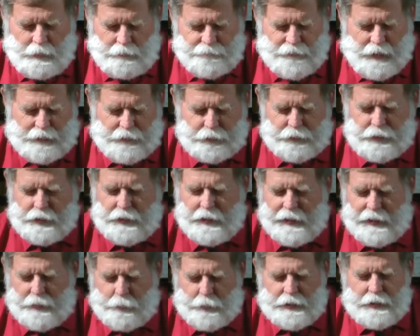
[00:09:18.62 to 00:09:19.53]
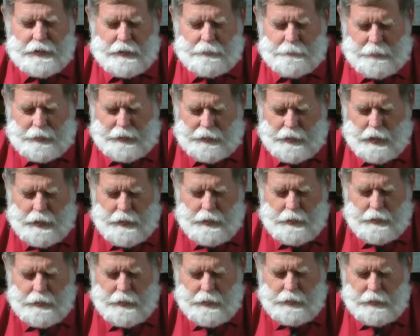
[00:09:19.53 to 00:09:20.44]
Father, today we come here
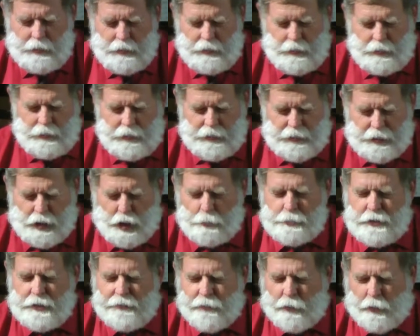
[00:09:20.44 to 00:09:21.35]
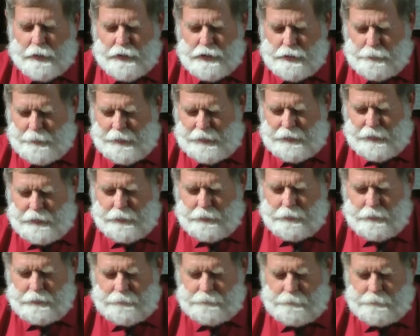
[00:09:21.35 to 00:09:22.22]
in hopes of worshiping you.